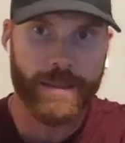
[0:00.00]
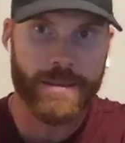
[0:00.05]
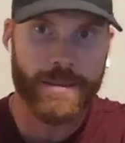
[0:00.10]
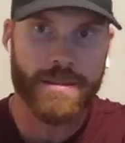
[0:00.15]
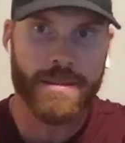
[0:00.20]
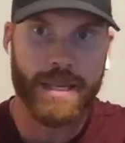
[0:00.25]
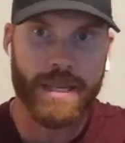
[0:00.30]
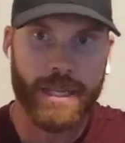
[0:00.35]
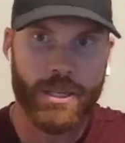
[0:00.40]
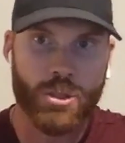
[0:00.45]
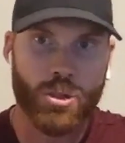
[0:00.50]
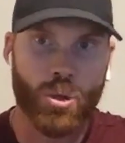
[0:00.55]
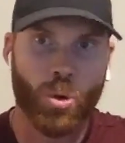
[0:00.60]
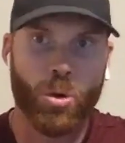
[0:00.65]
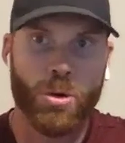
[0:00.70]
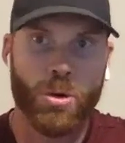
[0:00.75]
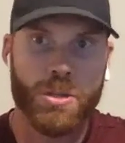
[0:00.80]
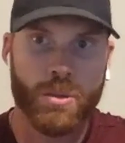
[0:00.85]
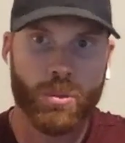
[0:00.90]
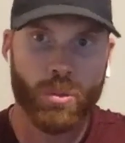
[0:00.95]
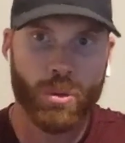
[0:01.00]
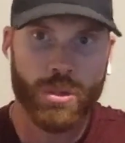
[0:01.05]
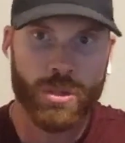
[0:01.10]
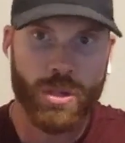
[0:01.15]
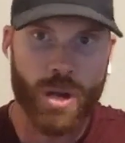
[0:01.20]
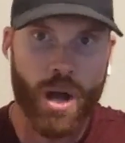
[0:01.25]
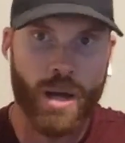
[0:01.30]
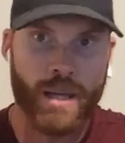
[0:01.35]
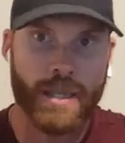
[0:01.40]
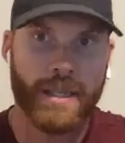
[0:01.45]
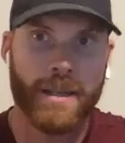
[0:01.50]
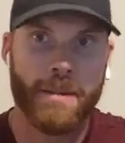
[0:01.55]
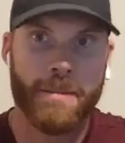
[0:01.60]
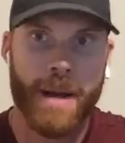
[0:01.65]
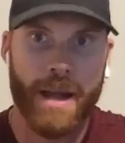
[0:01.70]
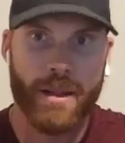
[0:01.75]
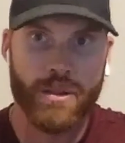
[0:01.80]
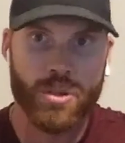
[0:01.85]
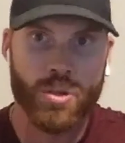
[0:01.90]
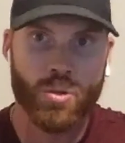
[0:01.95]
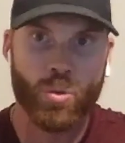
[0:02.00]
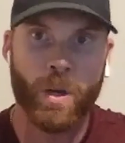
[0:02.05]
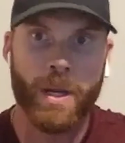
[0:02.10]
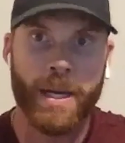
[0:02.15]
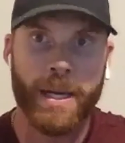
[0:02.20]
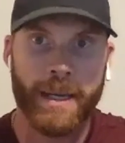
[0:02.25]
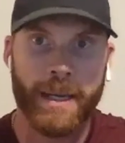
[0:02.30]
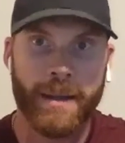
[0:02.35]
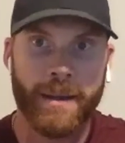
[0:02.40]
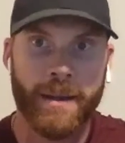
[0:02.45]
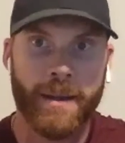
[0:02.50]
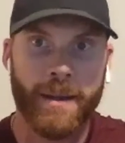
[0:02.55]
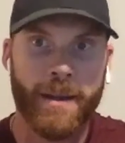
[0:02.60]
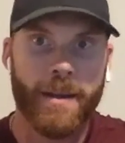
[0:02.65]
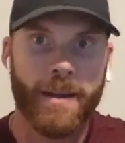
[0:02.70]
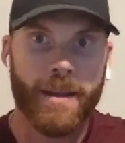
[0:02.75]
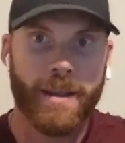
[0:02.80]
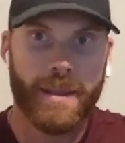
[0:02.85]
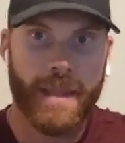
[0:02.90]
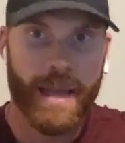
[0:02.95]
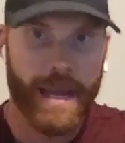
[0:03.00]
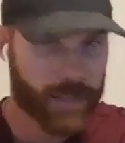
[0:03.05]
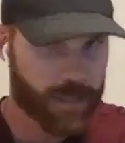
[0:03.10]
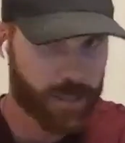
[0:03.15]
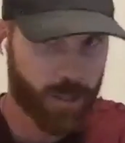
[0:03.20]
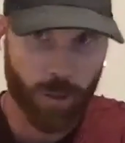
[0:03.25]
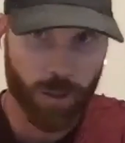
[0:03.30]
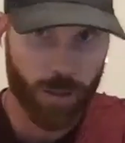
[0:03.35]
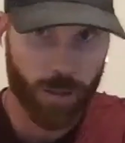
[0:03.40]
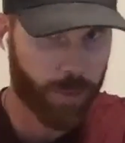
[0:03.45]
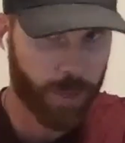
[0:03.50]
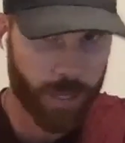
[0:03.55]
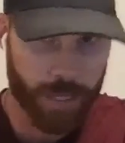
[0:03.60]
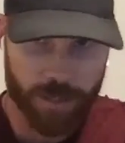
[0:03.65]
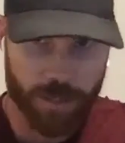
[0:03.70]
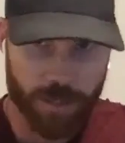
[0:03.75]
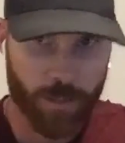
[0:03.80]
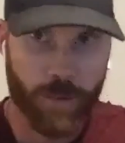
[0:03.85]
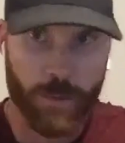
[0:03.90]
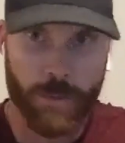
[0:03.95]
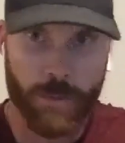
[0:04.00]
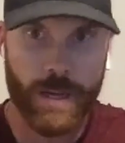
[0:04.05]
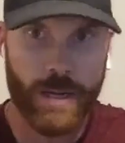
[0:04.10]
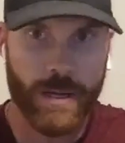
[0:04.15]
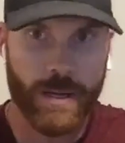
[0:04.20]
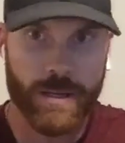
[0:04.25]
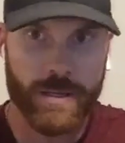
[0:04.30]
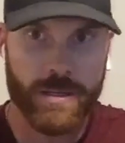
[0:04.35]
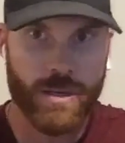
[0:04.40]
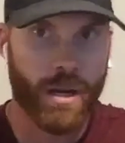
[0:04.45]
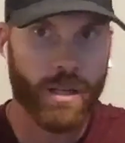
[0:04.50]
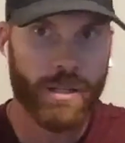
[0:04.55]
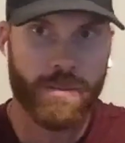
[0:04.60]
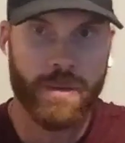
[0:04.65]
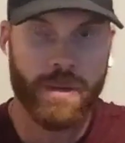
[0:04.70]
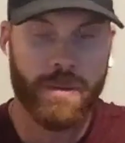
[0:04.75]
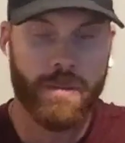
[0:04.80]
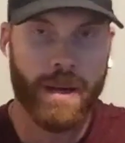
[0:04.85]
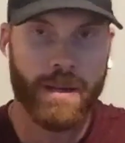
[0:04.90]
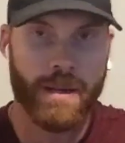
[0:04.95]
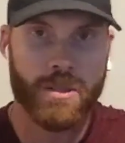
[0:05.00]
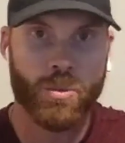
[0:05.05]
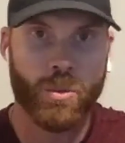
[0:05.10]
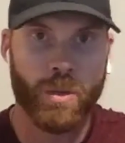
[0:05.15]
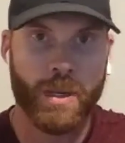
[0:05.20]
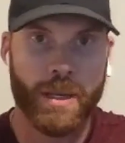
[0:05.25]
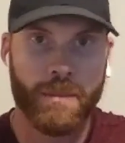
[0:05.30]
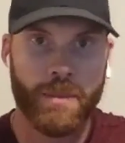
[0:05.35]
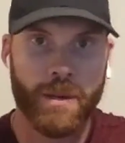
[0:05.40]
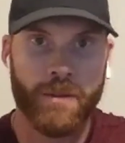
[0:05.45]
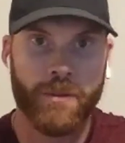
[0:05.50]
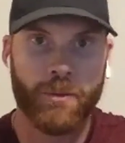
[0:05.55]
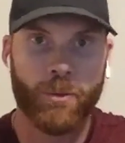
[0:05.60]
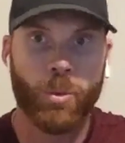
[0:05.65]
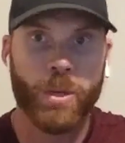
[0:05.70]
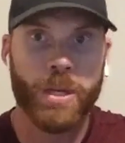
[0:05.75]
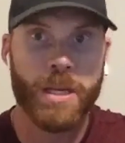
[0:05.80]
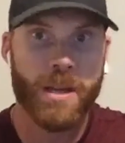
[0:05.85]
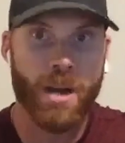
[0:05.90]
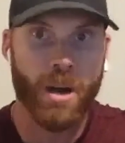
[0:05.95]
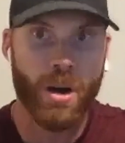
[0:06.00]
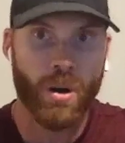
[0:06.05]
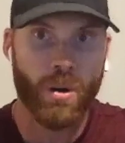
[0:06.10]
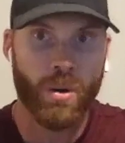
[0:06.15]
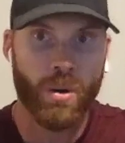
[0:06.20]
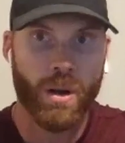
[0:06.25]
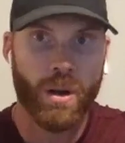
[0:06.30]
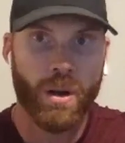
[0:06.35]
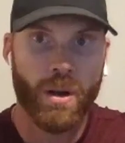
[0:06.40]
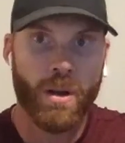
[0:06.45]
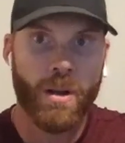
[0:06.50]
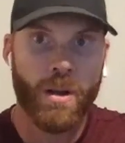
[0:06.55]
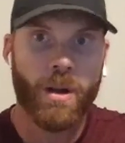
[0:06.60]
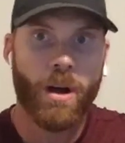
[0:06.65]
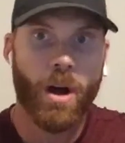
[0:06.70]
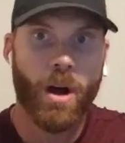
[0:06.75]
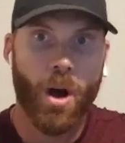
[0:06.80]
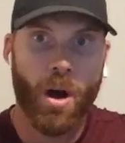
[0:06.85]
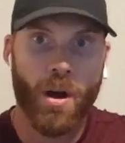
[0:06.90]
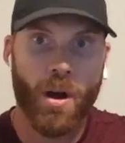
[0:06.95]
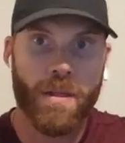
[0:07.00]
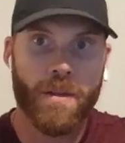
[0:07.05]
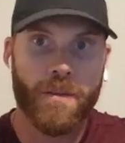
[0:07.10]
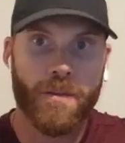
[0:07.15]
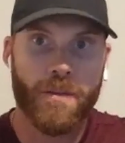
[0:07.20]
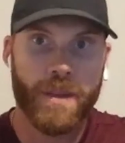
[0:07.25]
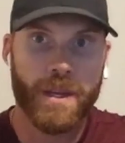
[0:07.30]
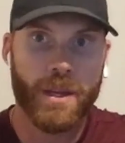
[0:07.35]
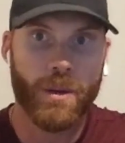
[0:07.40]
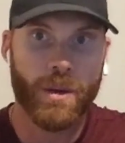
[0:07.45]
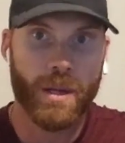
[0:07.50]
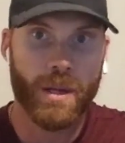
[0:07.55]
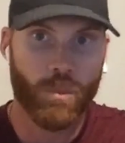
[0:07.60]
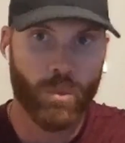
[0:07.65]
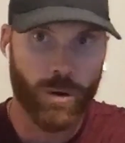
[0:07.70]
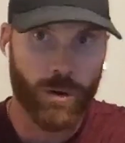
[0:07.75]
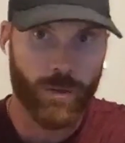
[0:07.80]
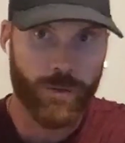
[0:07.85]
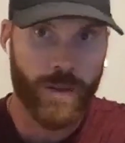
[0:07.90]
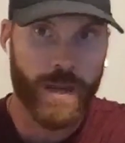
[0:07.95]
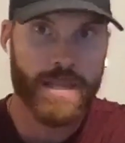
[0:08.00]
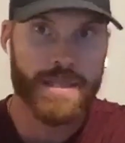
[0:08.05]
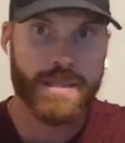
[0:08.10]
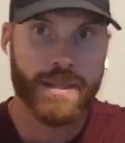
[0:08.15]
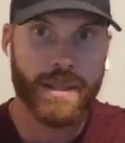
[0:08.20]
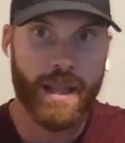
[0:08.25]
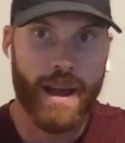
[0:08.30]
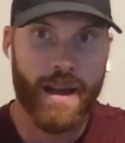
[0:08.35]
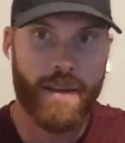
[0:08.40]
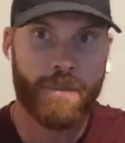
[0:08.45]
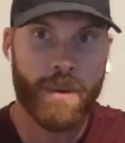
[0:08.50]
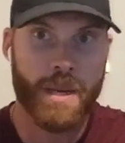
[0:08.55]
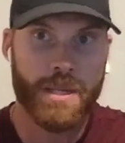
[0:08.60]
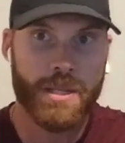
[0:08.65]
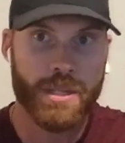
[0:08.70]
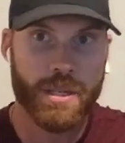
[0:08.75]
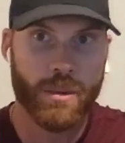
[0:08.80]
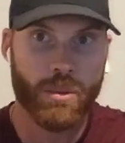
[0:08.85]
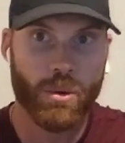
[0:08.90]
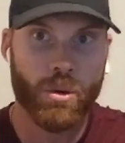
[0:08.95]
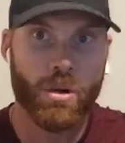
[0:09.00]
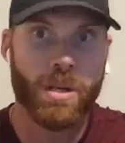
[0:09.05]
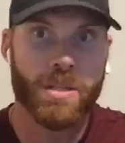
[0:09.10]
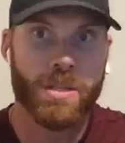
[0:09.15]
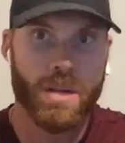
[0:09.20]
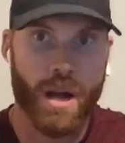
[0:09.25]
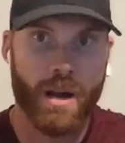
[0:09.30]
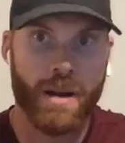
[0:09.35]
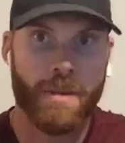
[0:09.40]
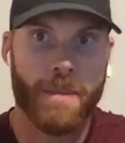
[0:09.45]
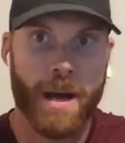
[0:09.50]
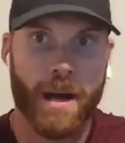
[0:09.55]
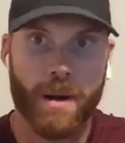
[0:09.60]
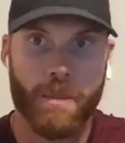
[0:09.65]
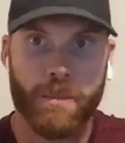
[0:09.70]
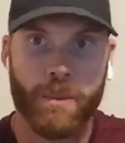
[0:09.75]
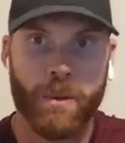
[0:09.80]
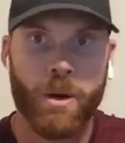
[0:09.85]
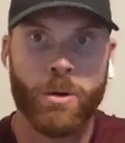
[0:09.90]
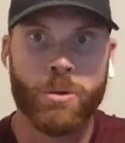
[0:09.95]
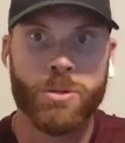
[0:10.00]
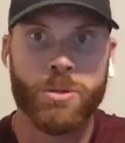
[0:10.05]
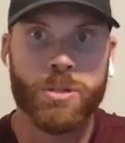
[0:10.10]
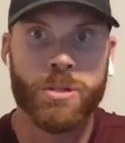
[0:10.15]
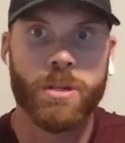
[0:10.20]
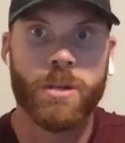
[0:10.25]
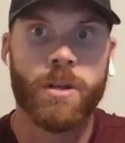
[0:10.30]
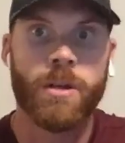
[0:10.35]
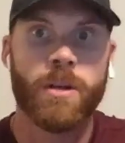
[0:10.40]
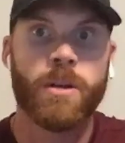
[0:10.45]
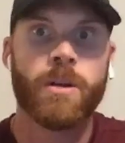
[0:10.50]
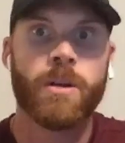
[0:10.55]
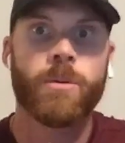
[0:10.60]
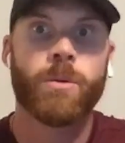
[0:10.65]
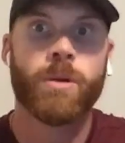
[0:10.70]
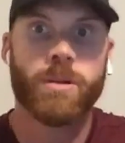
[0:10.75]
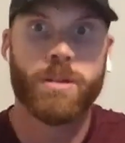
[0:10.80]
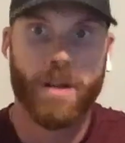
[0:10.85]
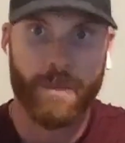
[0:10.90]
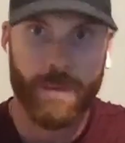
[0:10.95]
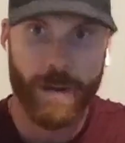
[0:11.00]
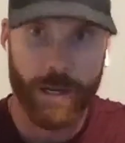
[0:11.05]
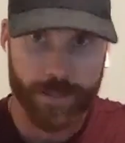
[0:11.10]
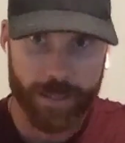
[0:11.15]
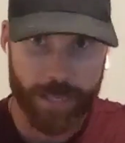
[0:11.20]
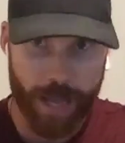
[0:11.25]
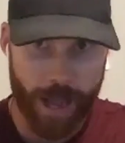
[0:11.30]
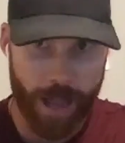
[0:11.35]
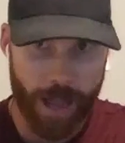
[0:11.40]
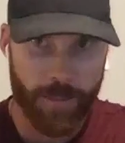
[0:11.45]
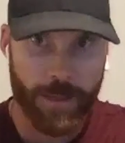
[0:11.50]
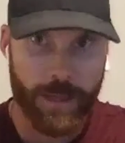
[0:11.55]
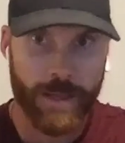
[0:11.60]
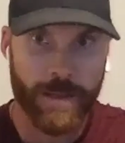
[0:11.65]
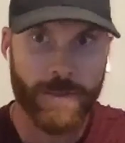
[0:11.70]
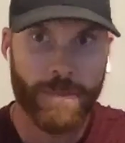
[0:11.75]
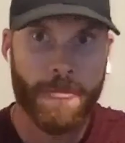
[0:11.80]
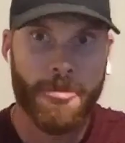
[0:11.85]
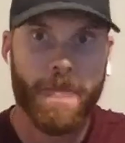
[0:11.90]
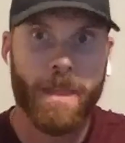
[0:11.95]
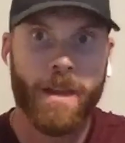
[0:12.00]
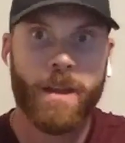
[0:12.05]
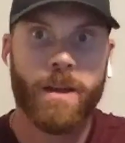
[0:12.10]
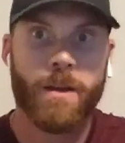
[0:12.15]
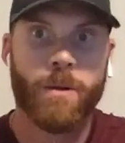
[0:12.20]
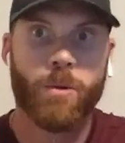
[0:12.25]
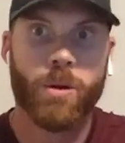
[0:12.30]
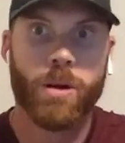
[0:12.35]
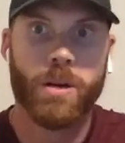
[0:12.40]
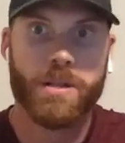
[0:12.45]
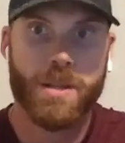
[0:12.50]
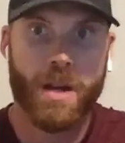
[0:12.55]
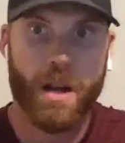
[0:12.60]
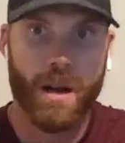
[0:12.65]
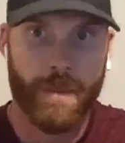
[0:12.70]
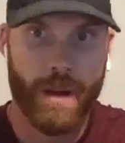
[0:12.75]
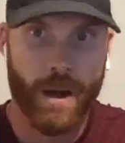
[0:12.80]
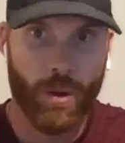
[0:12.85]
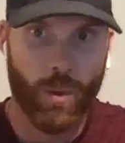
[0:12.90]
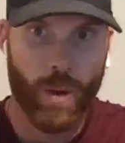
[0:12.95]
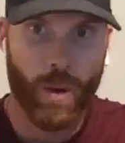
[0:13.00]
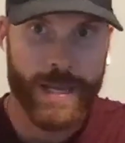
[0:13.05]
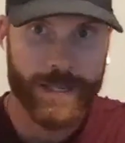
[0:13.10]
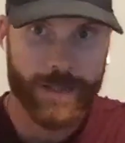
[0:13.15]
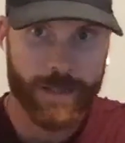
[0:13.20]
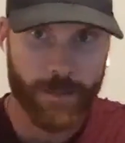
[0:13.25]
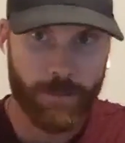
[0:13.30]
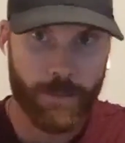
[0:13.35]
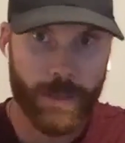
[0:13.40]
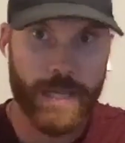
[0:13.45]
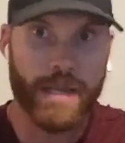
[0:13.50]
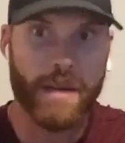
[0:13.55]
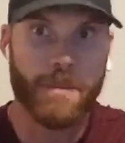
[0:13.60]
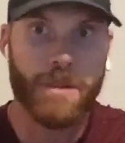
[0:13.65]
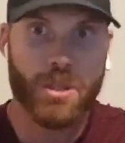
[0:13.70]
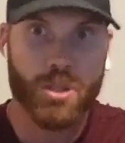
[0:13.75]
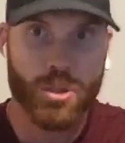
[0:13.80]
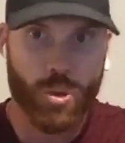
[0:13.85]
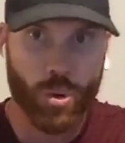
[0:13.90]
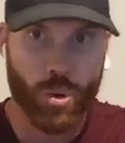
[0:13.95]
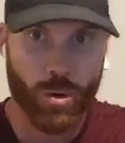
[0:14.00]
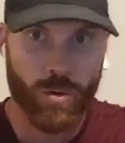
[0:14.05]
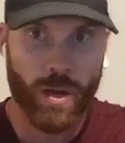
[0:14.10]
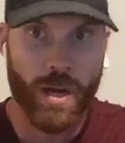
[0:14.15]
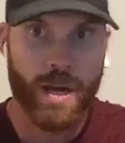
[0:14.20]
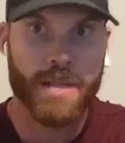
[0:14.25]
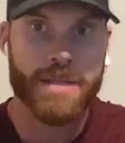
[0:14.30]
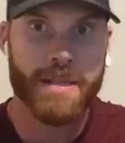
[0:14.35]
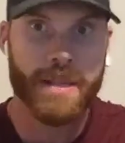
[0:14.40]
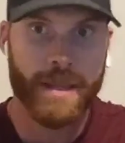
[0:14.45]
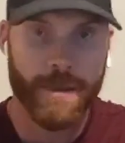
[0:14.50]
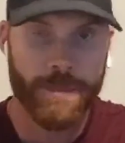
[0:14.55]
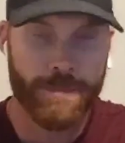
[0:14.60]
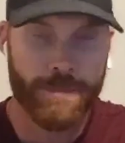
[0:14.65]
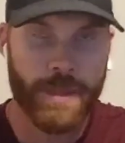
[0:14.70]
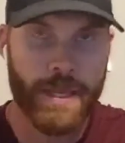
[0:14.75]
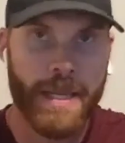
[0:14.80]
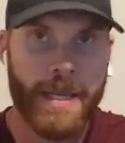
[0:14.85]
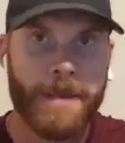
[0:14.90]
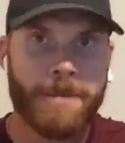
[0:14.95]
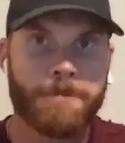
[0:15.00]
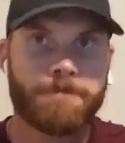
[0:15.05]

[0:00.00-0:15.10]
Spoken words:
indoors and we're talking about swing, that's the only place they're permitted to talk to me about swing. But if we go onto the field and we're facing live pitching, we're going to talk about approach, we're going to talk about timing, We're going to talk about ways to beat them and score runs and compete.